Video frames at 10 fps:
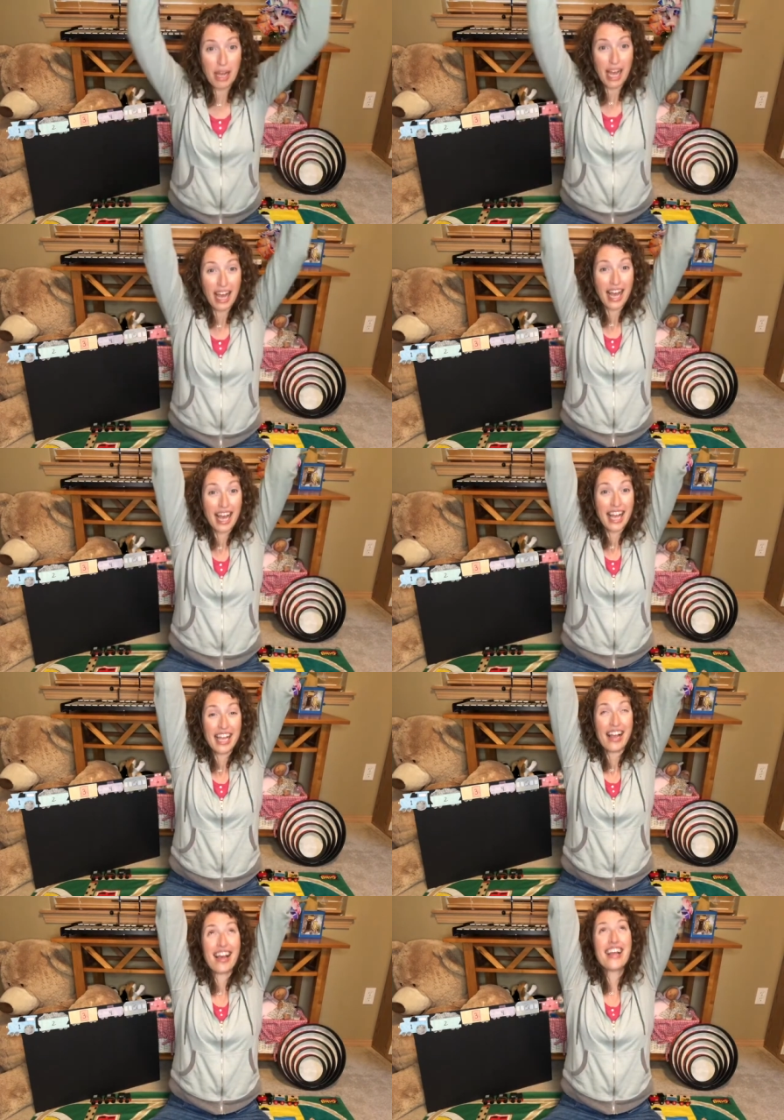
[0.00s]
high,
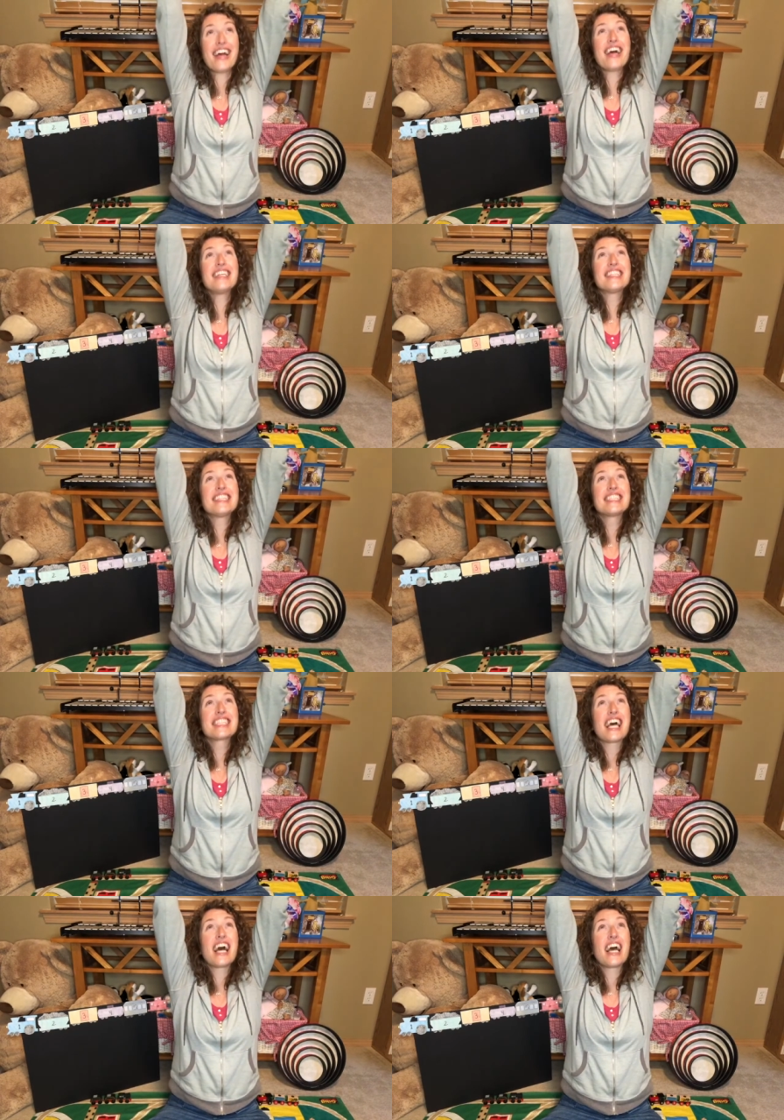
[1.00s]
high, high to the
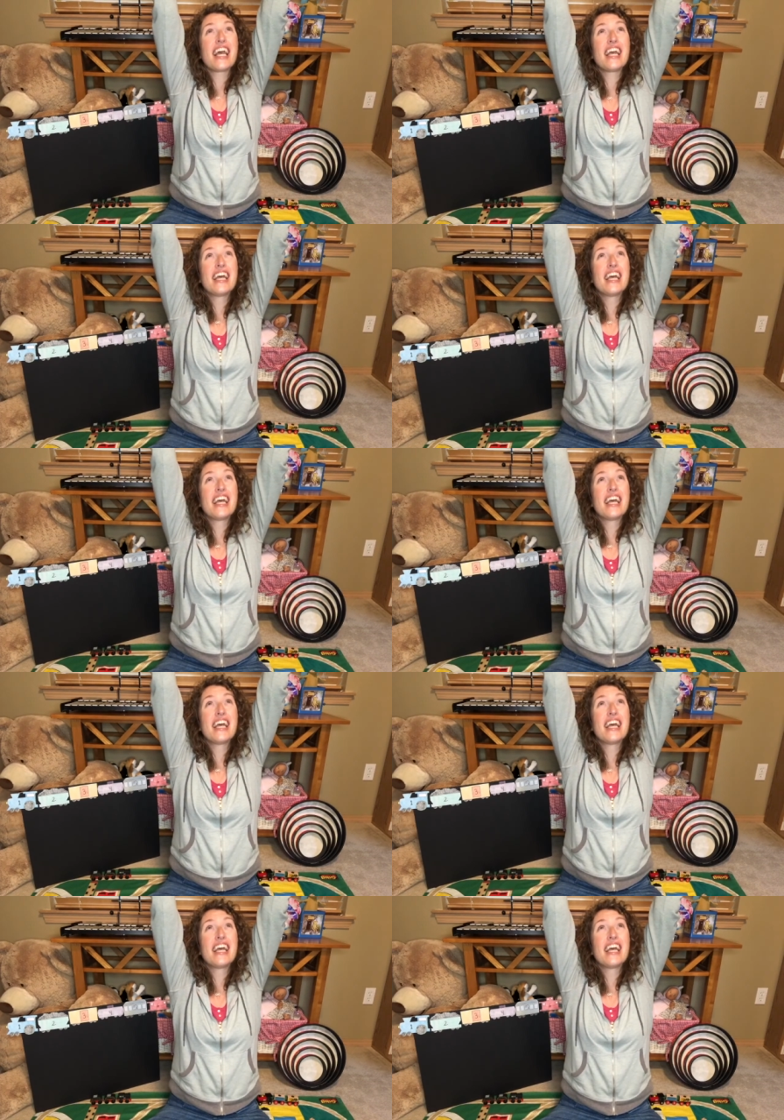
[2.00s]
sky